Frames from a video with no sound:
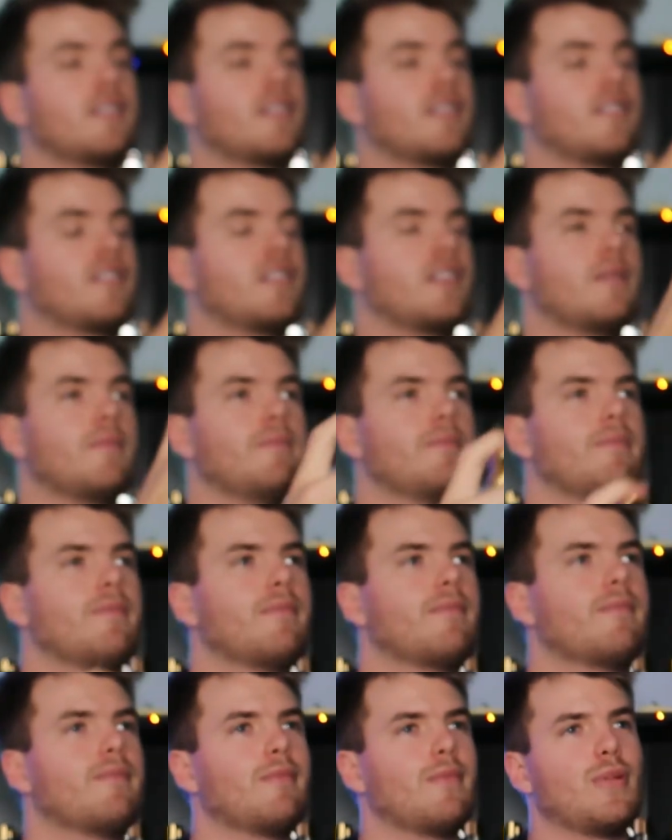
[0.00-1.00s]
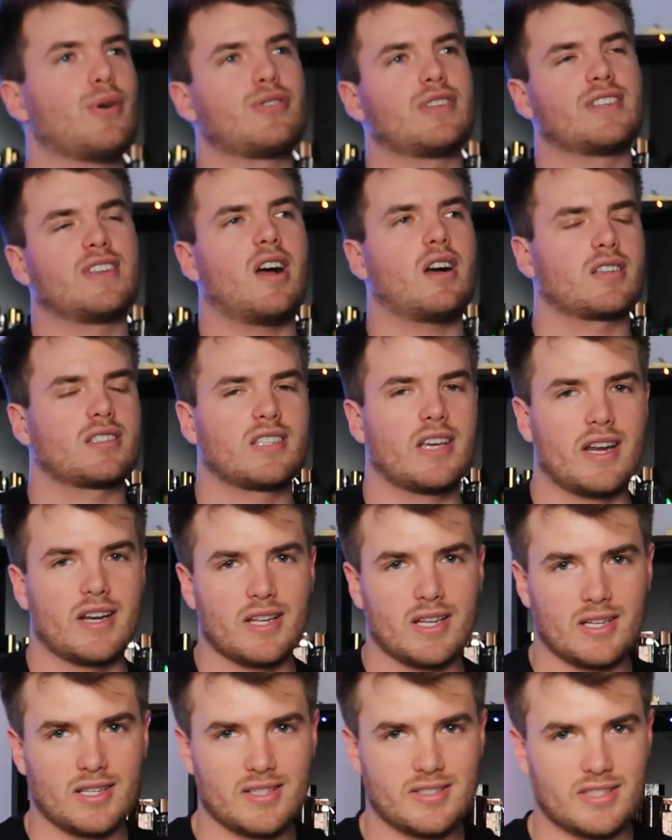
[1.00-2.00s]
This is the most
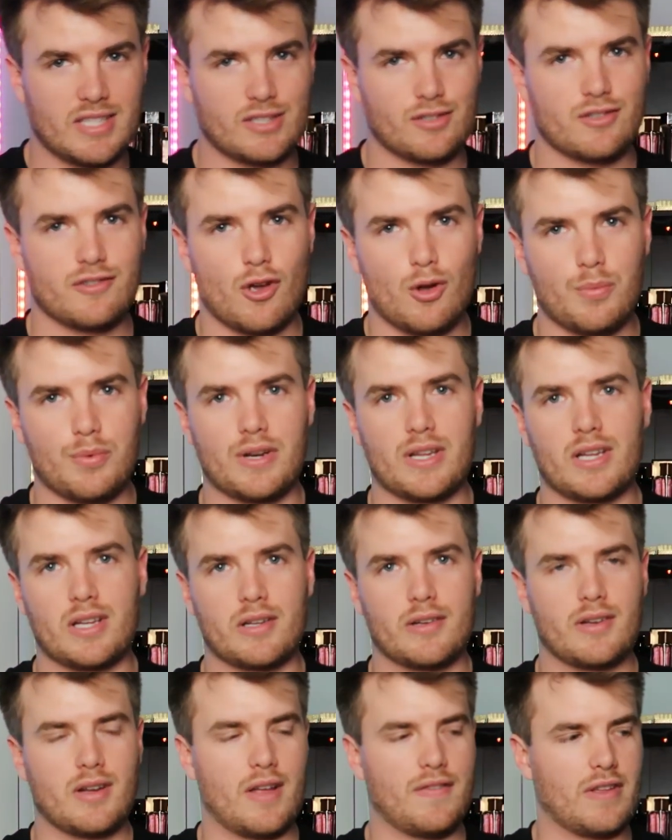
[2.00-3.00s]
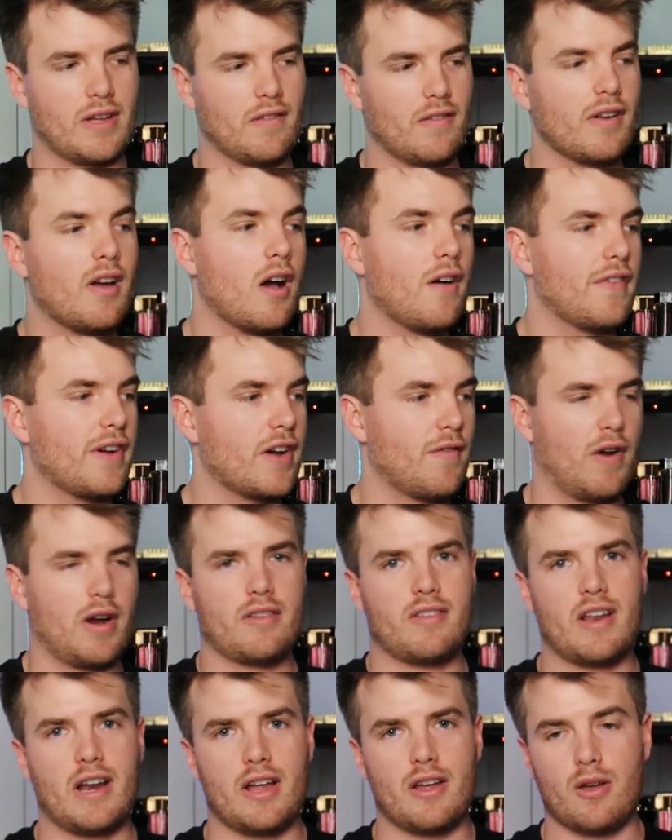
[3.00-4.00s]
intoxicating citrus opening, I think, of any
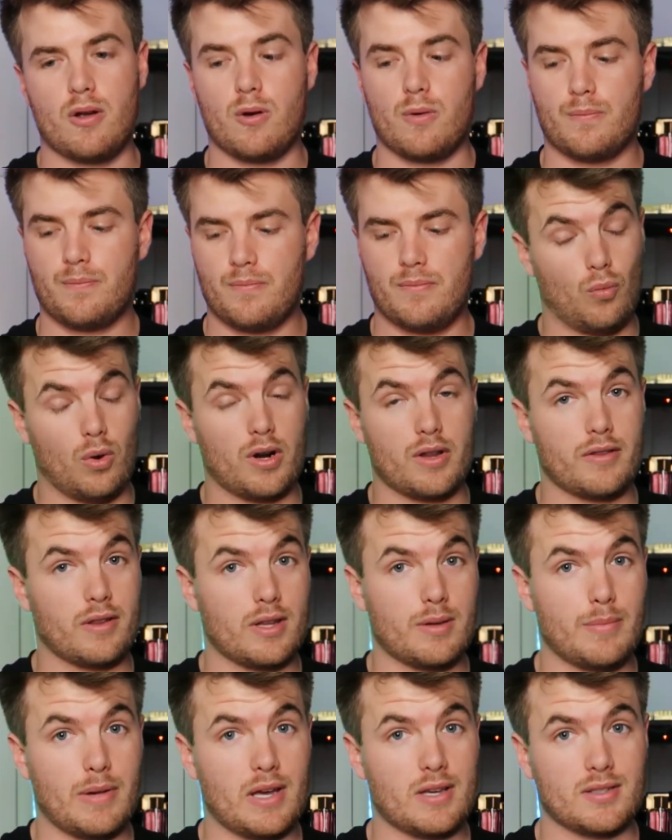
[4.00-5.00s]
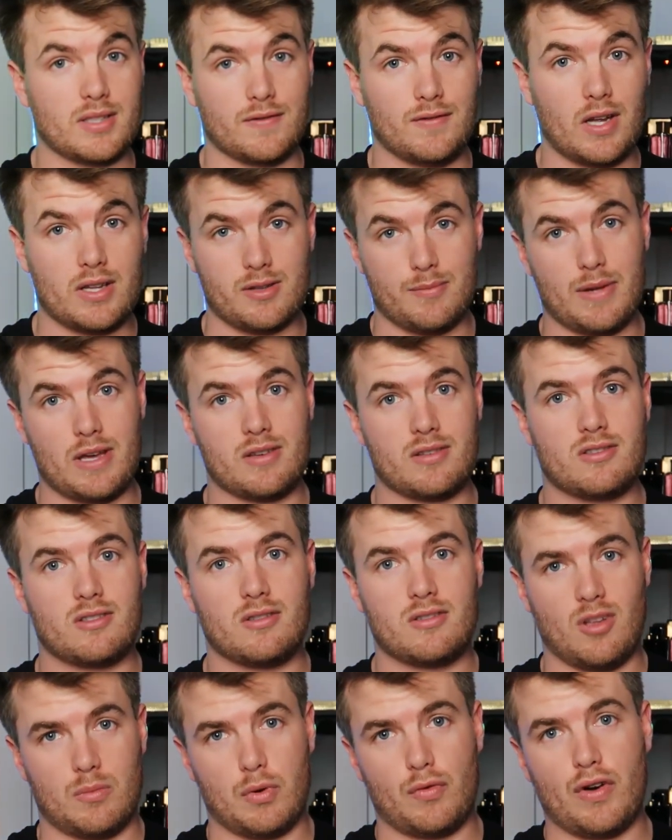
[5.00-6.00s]
fragrance that I own. One of the best, if not the
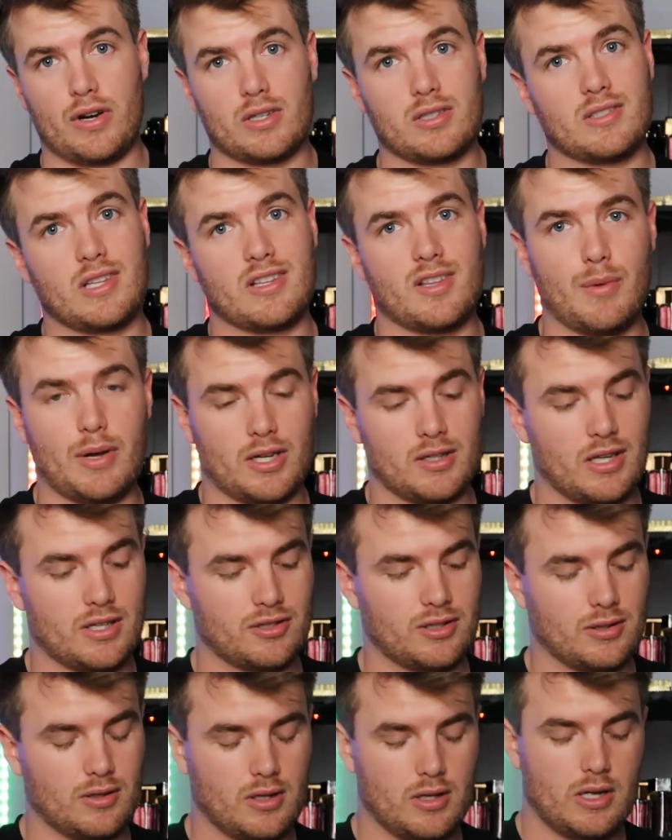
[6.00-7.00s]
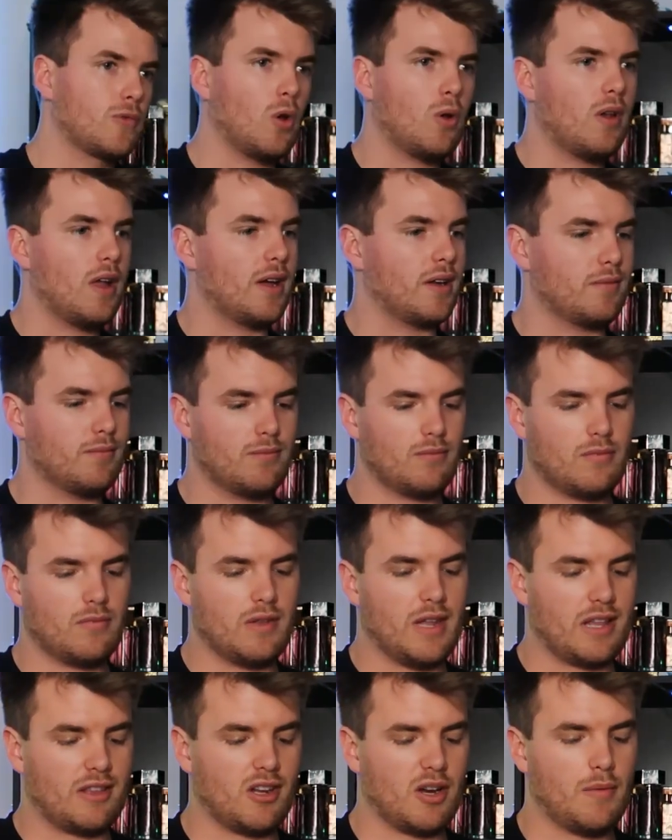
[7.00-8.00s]
best, summer fragrances in my collection. Don't like
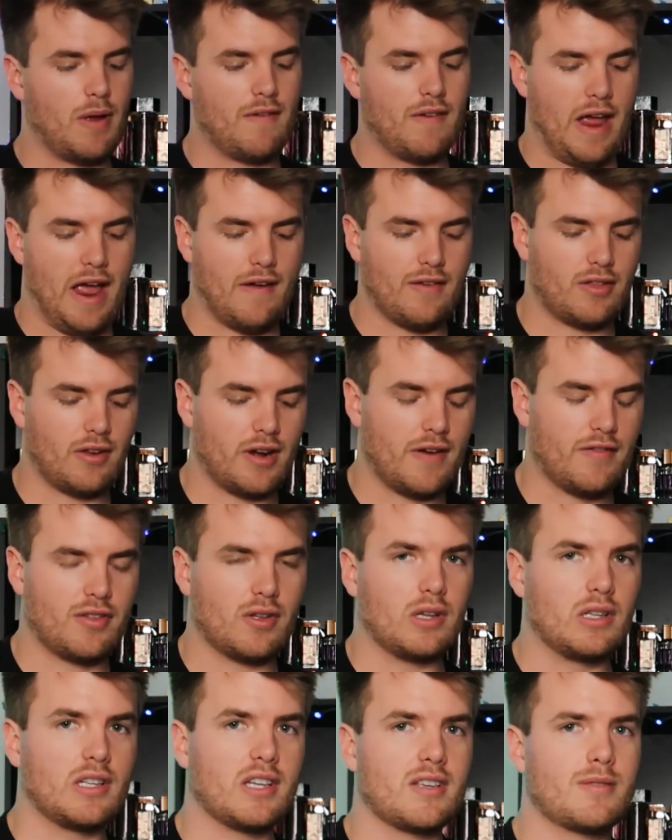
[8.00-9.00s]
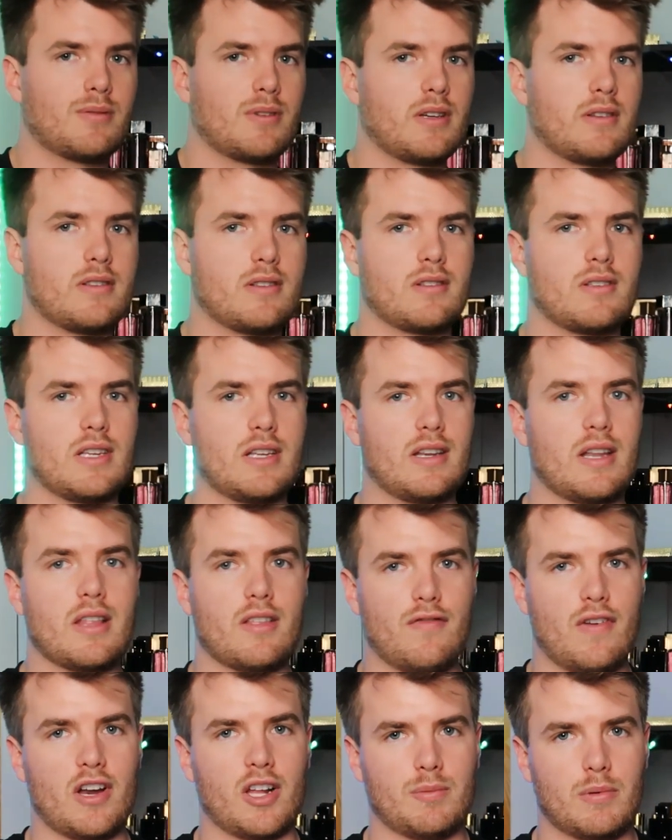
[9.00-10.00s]
necessarily have this on every single list because it
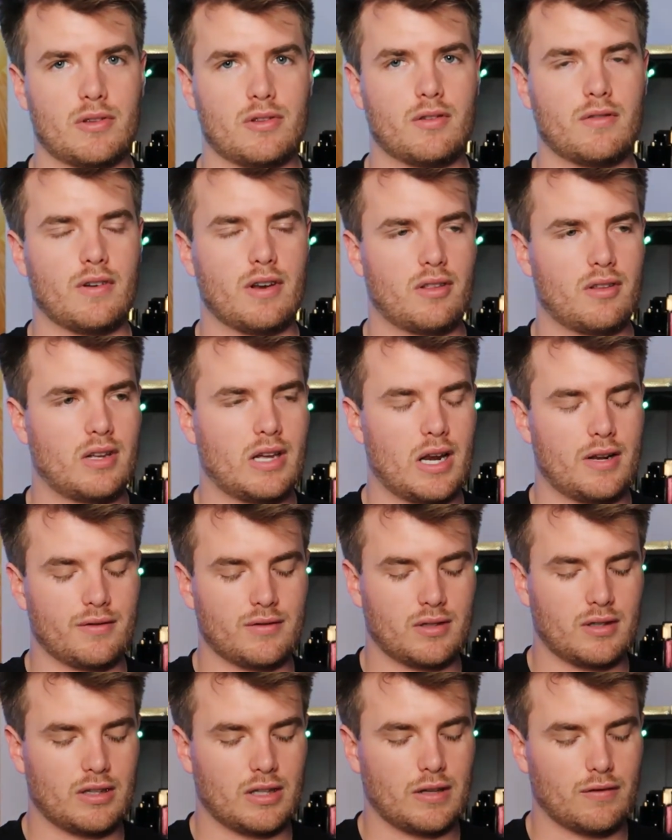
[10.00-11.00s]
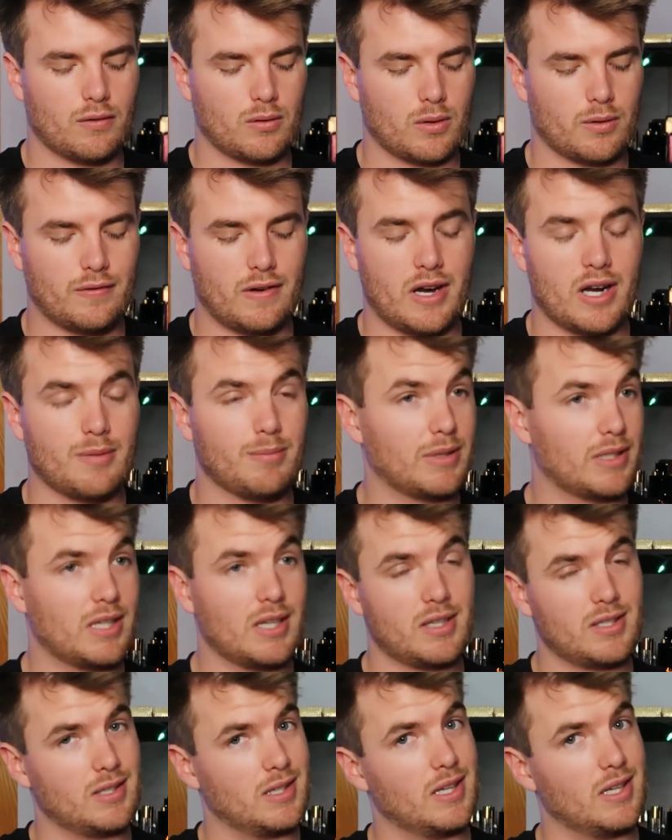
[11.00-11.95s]
is very expensive and it's kind of difficult to find. Because